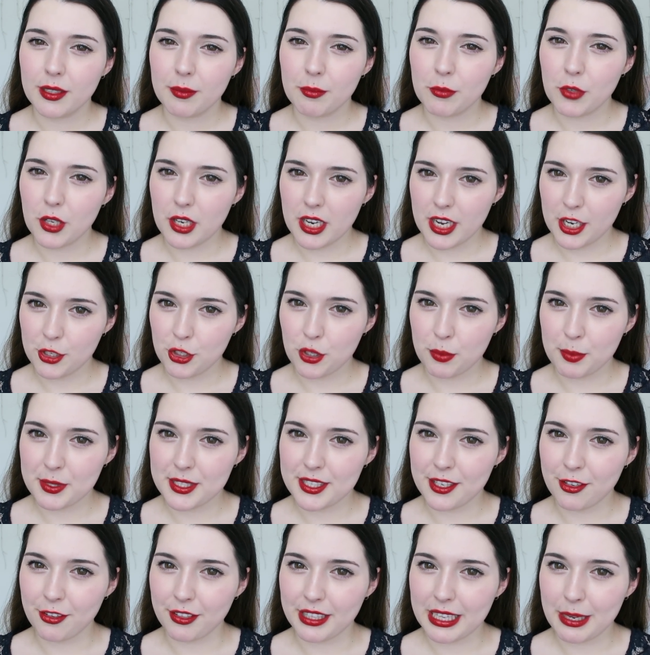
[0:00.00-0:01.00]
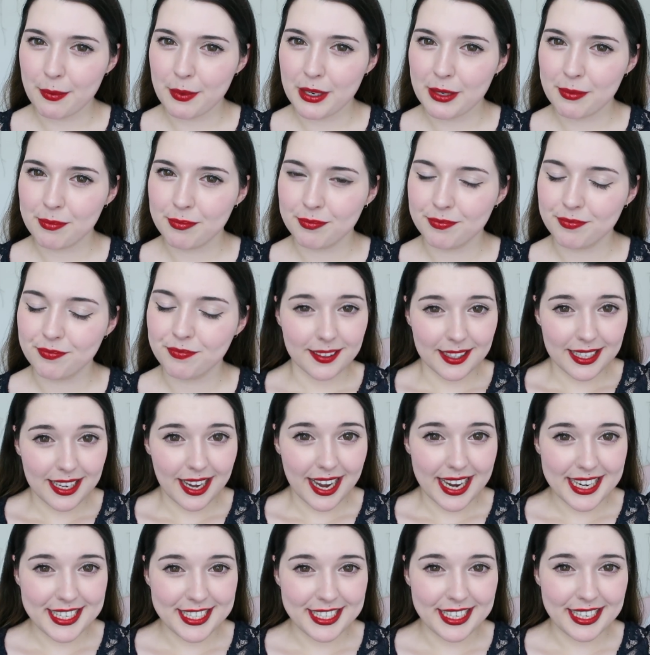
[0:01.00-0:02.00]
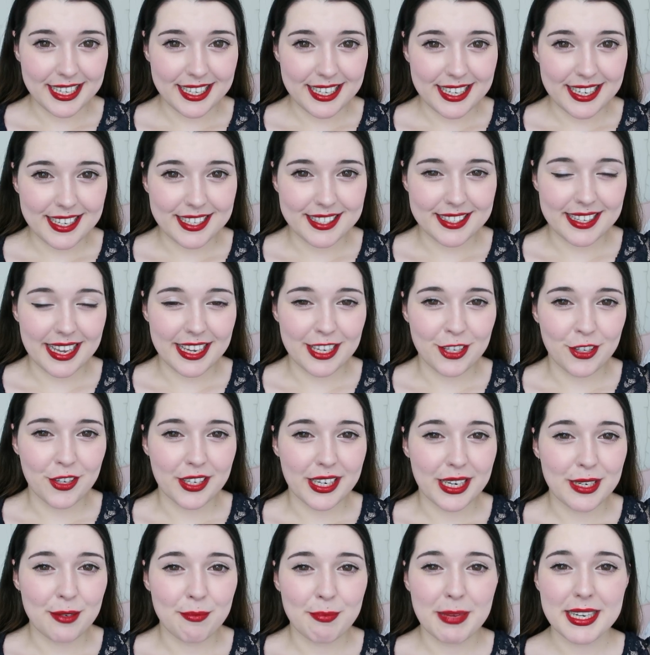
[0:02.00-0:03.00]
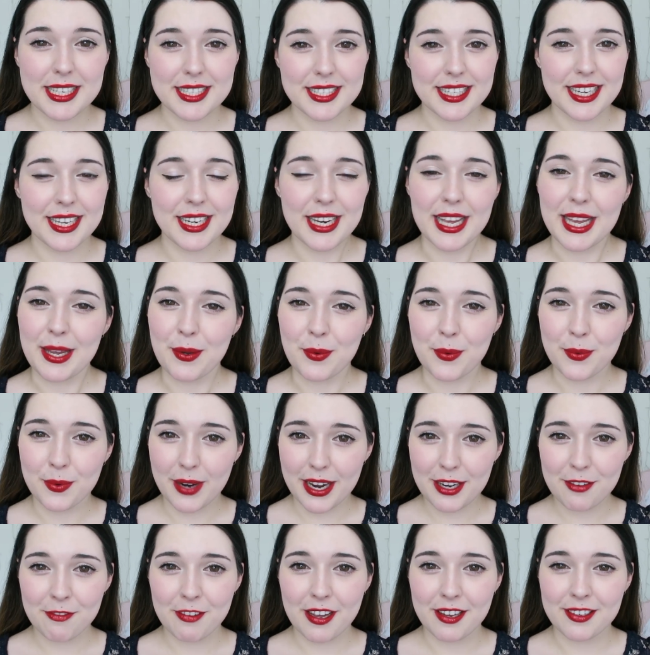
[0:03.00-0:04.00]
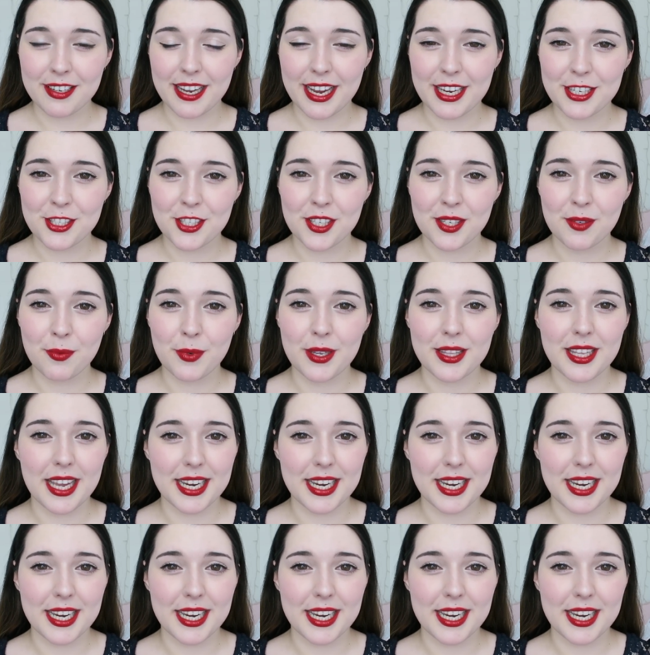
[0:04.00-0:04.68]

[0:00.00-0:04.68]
Not 100% on that one. The idea is that you can mix in a white foundation with